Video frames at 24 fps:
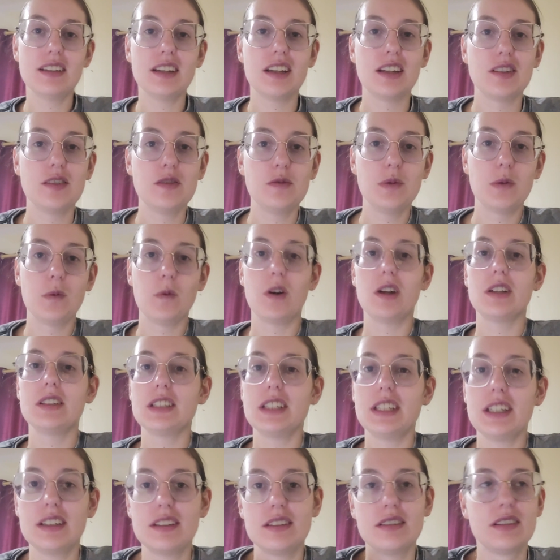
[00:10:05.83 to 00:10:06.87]
and you've been
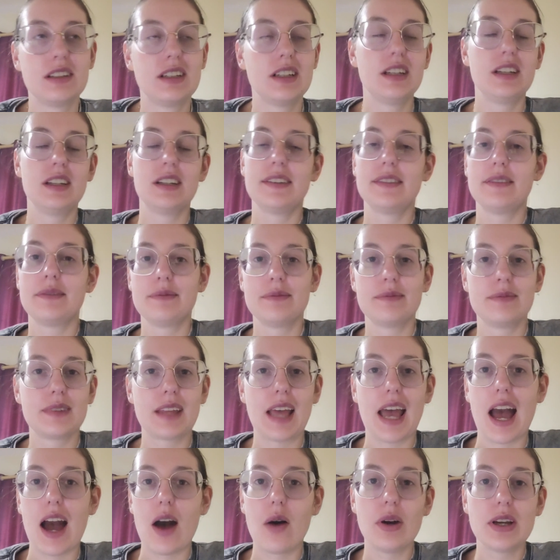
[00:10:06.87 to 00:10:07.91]
watching
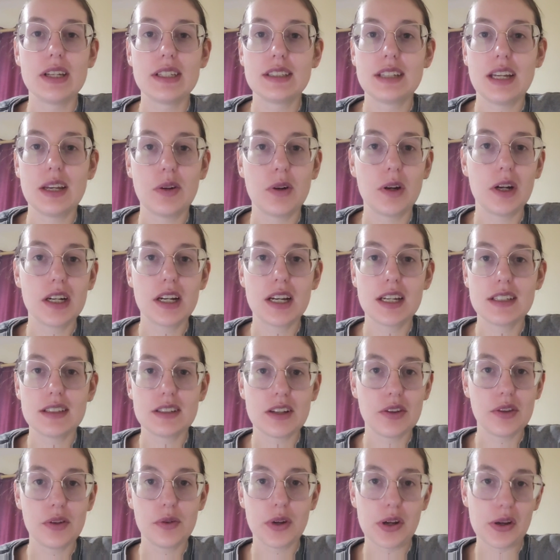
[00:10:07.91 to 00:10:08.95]
How I Stay Organized on
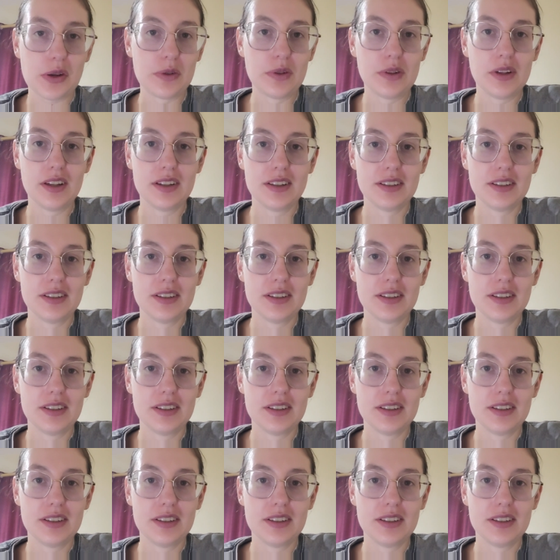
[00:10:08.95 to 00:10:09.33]
the Road.